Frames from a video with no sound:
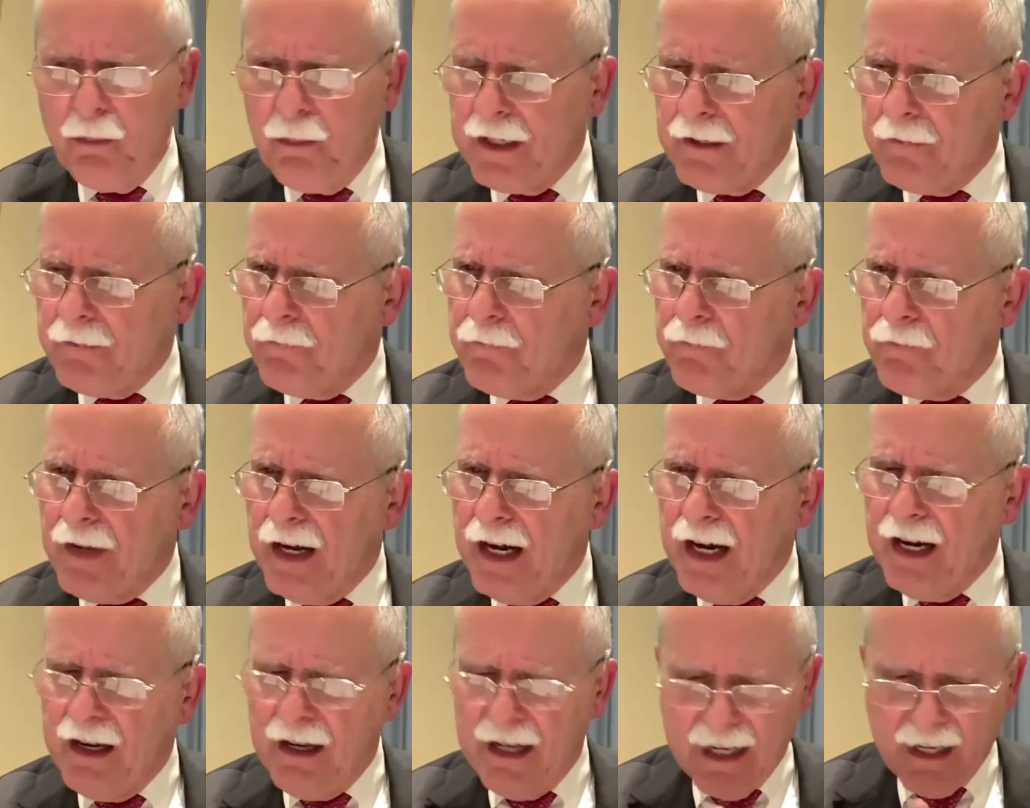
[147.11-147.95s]
but
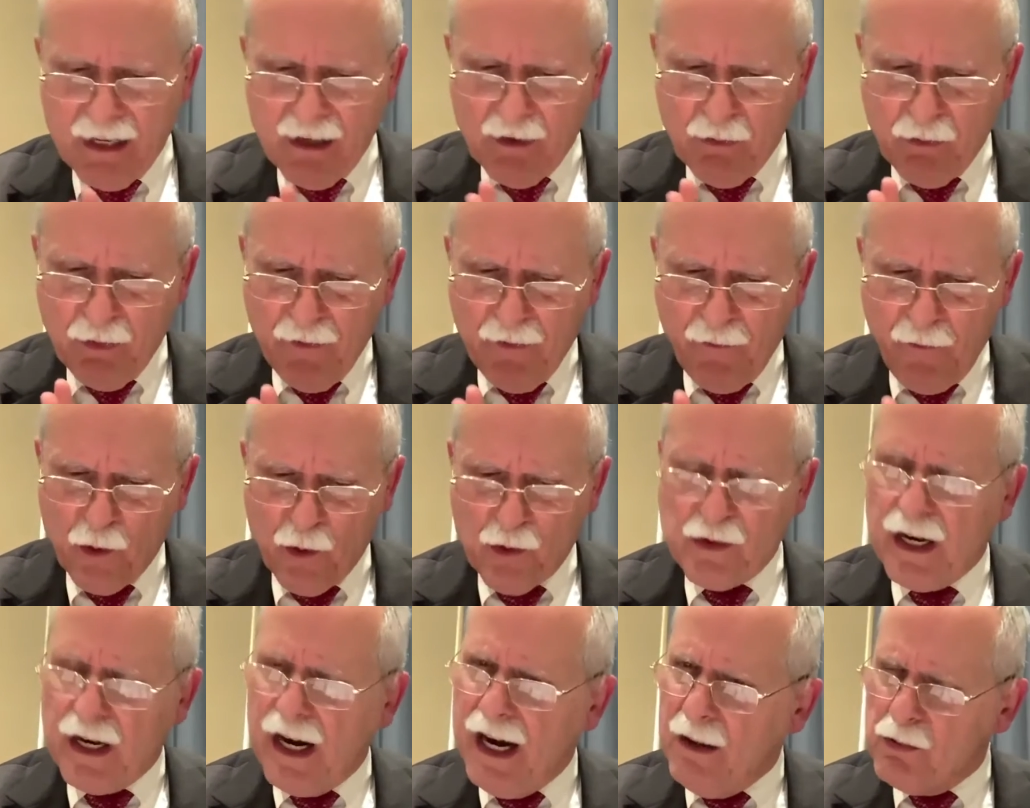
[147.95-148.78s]
I'd like to
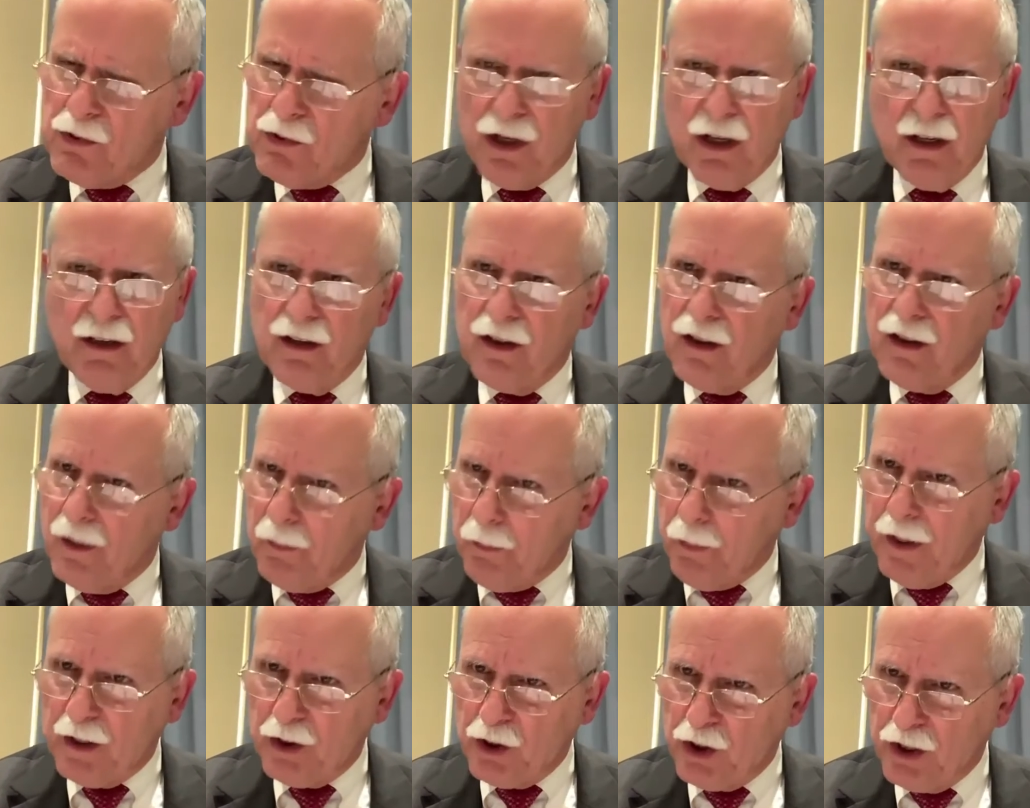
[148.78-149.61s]
reinforce it. I was under the
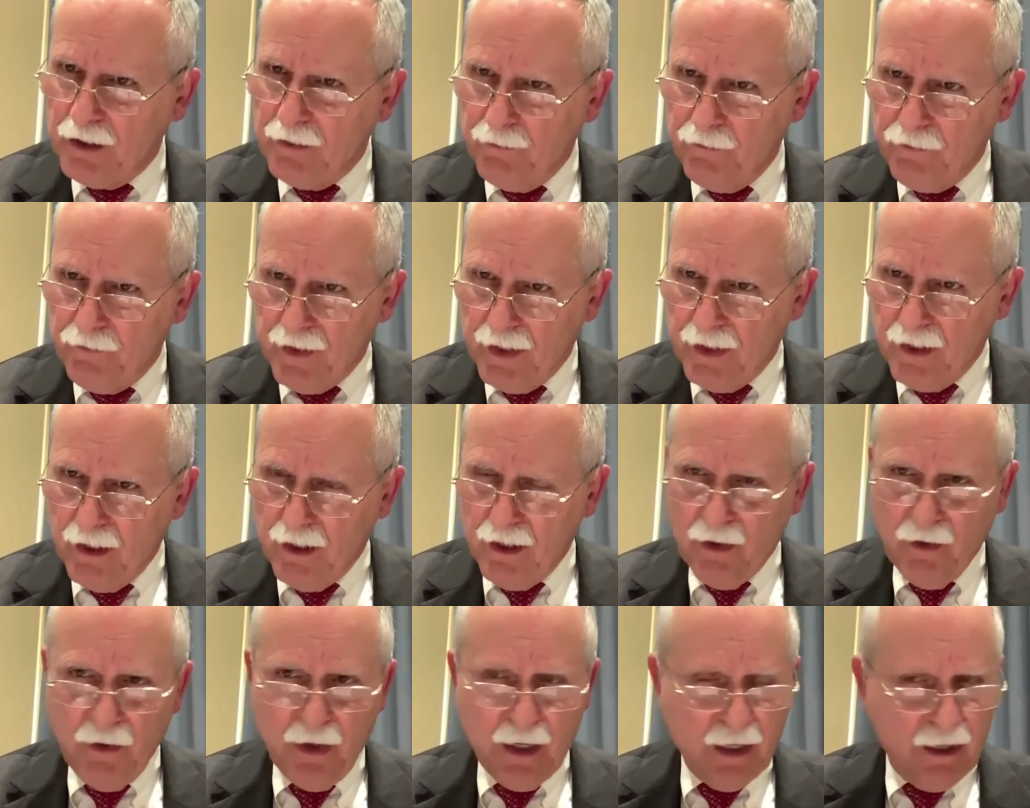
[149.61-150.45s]
impression
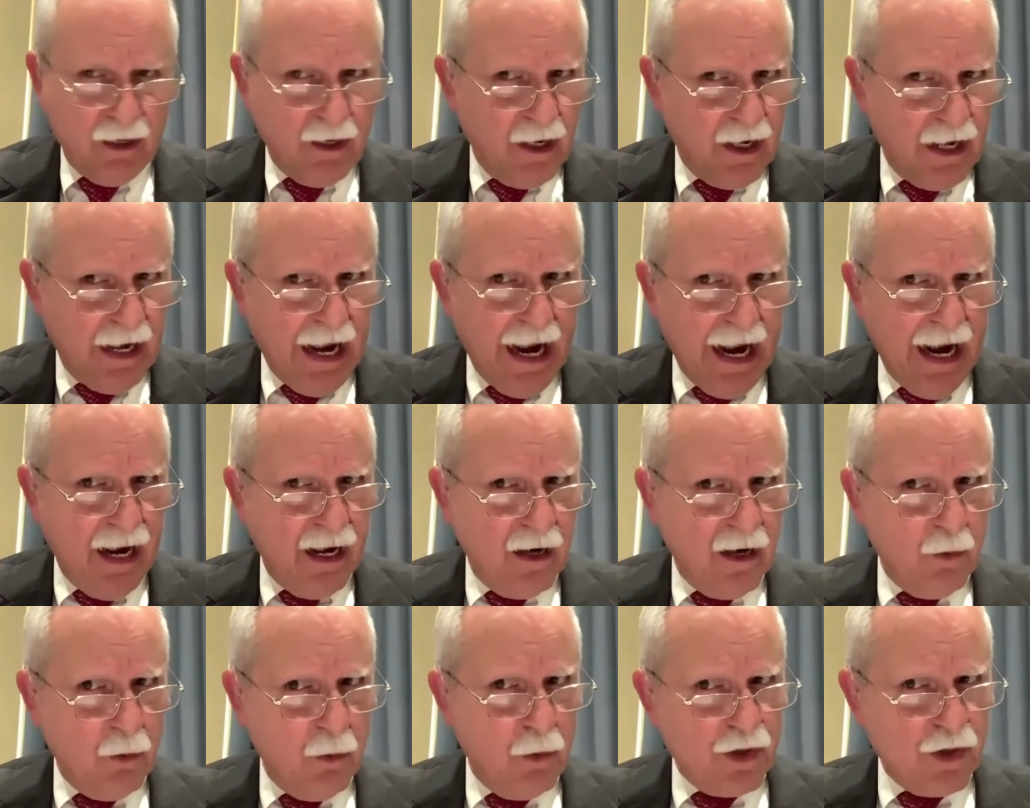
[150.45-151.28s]
that
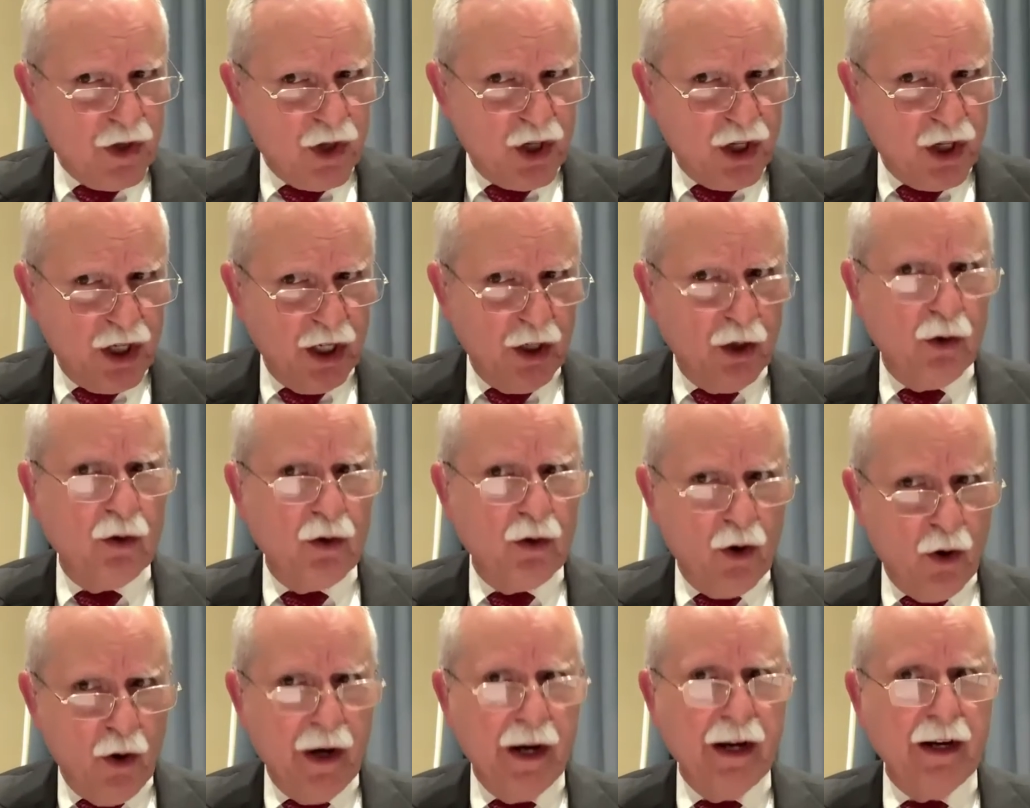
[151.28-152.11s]
Canada was still
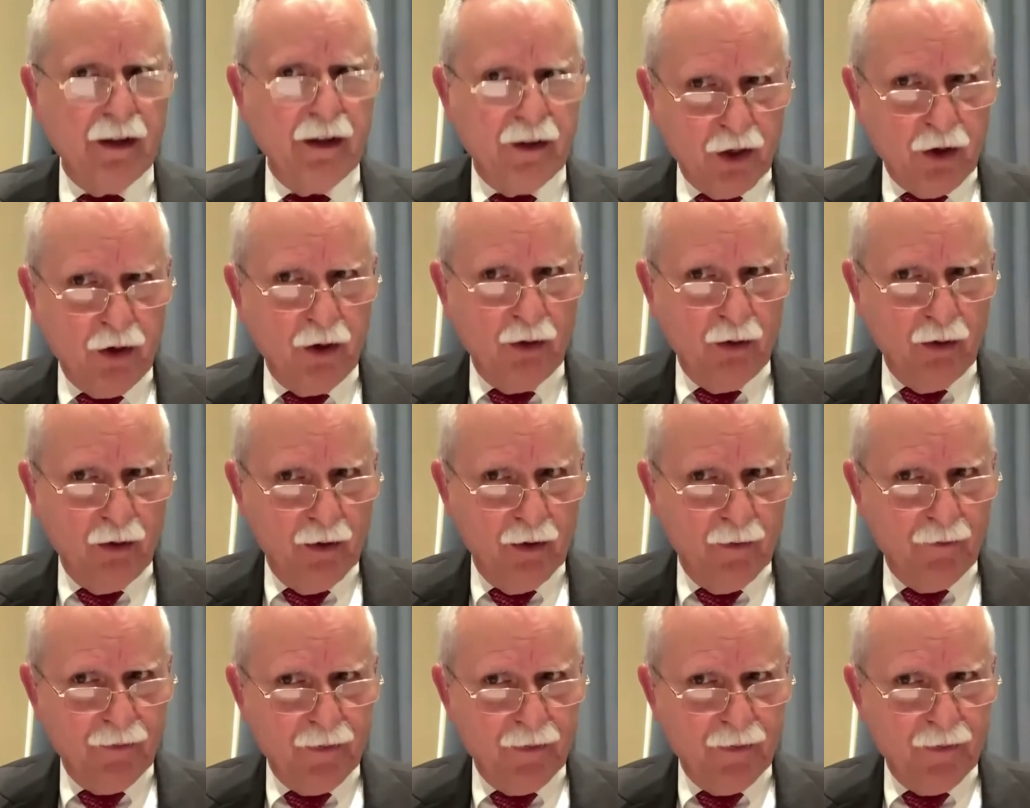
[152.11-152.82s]
going to